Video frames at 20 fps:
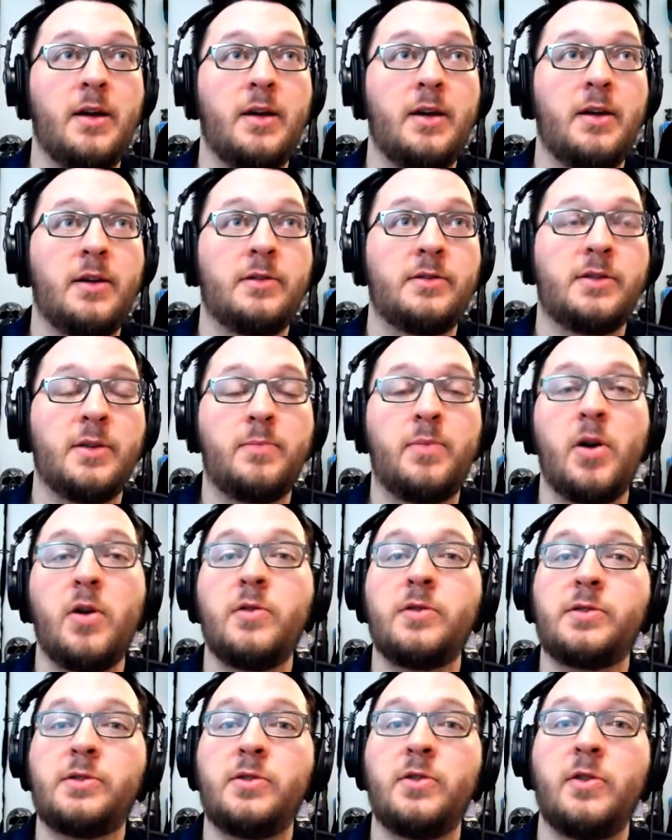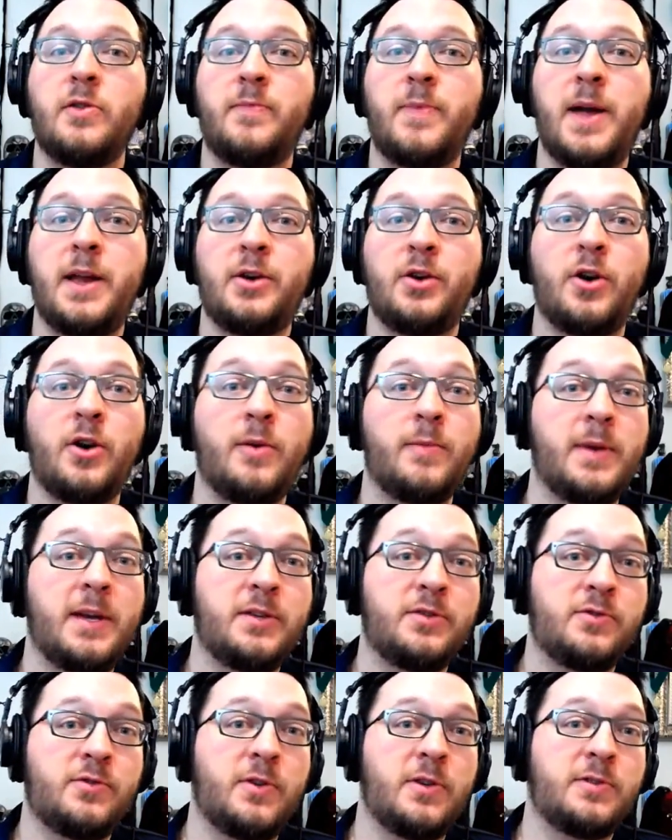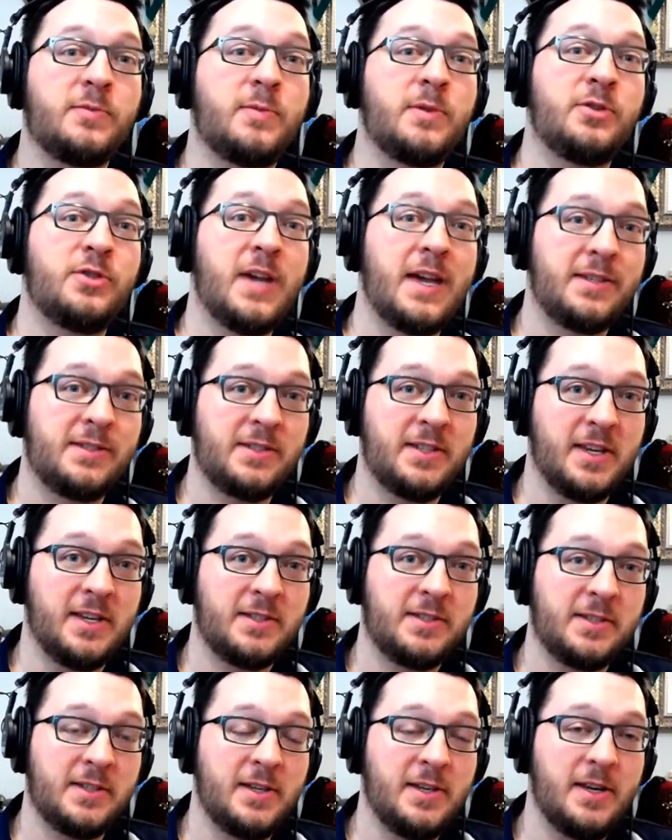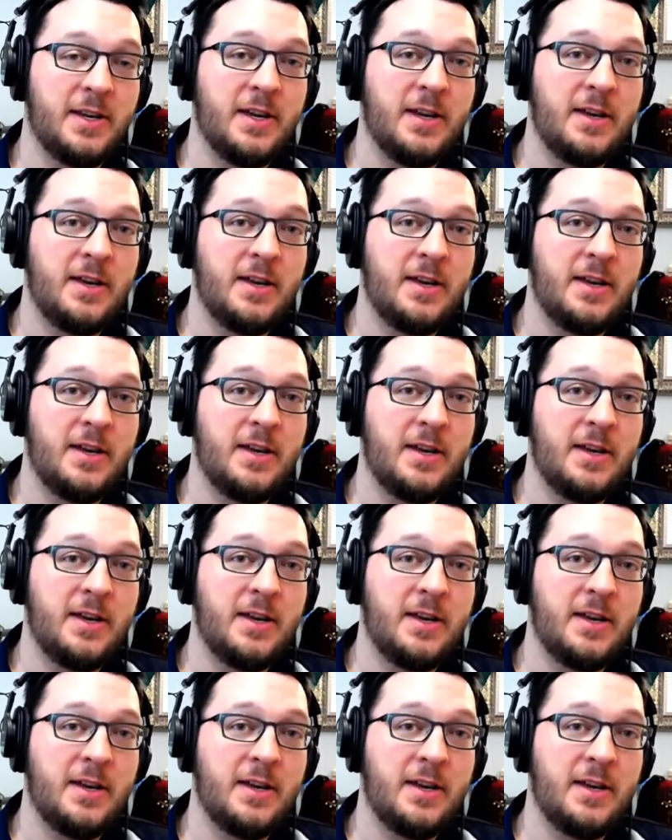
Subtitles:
supposed to have been Hermes Trismegistus,